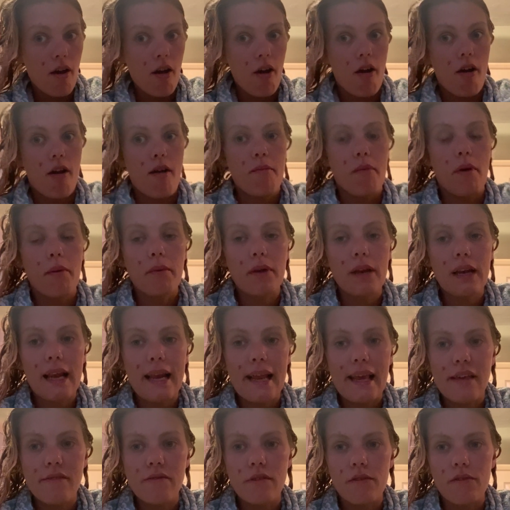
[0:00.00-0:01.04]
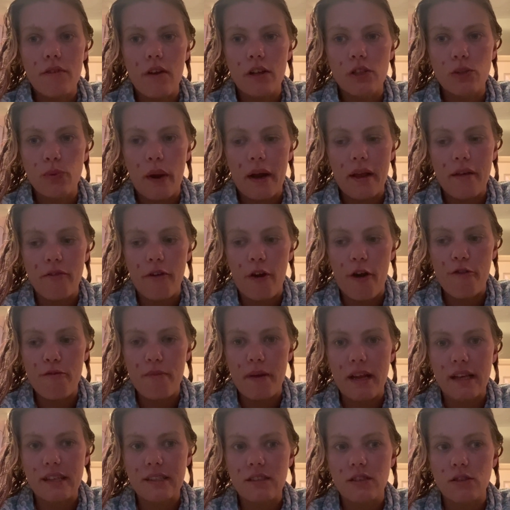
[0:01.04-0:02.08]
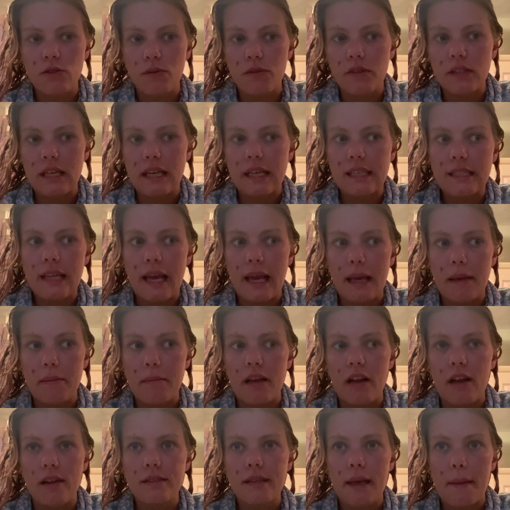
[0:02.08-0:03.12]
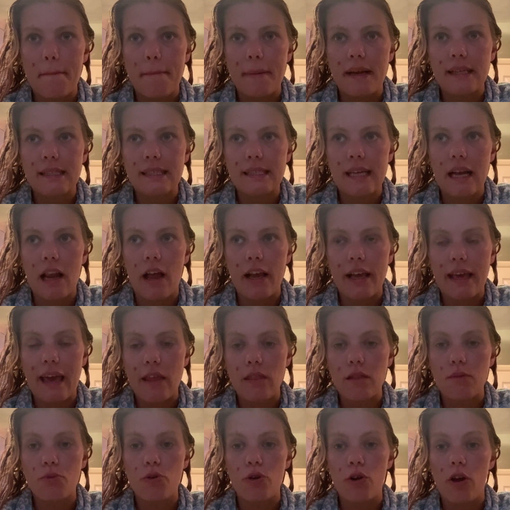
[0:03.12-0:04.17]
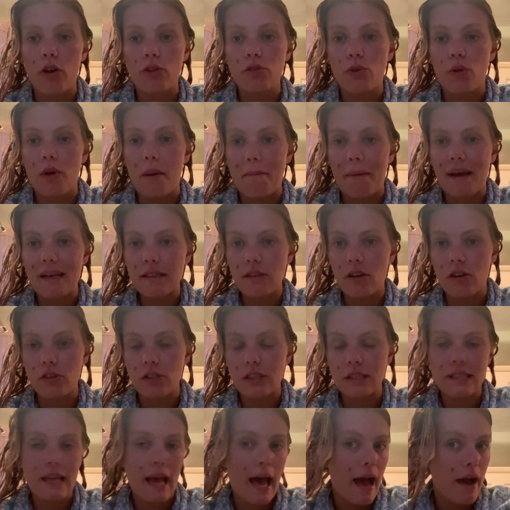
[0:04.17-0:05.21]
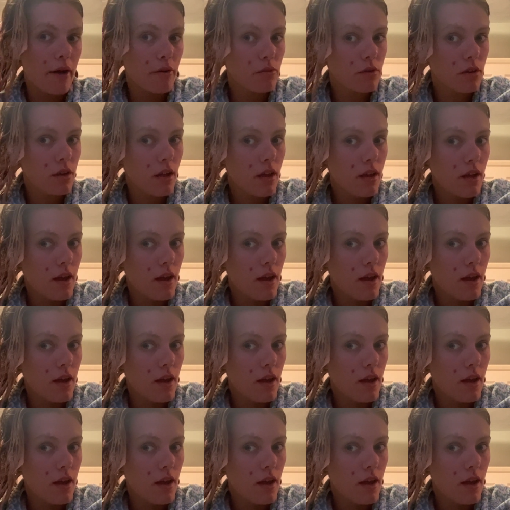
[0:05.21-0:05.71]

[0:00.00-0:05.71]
I'm going to leave it for like 25 minutes because obviously it's taking me like 10 minutes to like get the product on and massage it down.